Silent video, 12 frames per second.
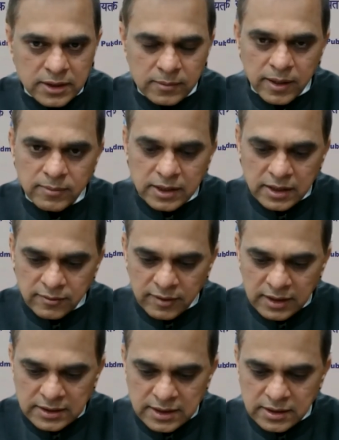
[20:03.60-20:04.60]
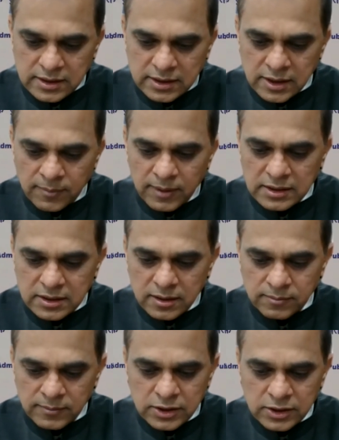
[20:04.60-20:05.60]
and Public Grievances is amongst the
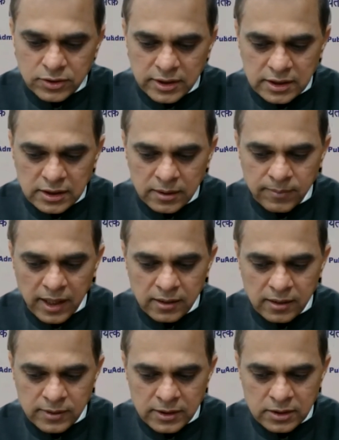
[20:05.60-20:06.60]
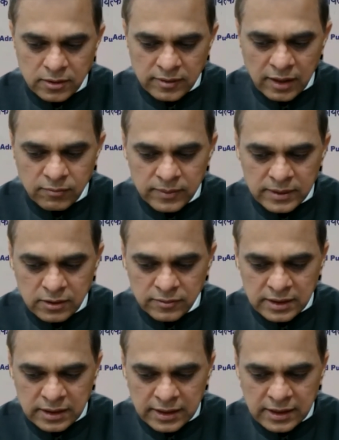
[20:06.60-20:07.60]
ministries and departments of government of
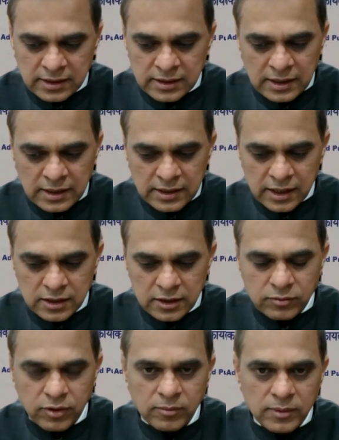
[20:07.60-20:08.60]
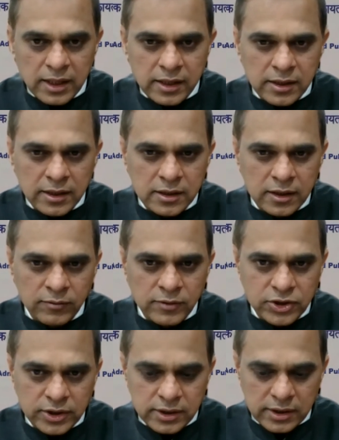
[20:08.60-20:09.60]
India that is formulating the
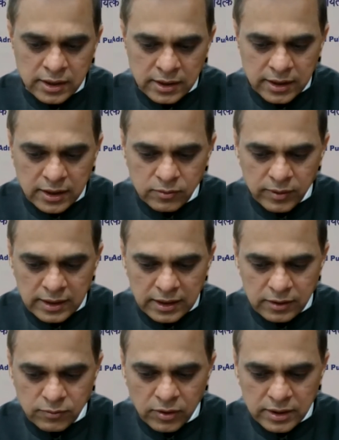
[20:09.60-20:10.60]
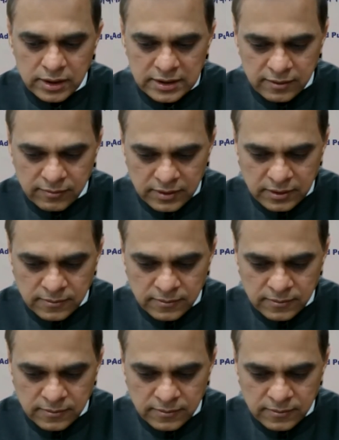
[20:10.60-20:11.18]
Vision Indian policy.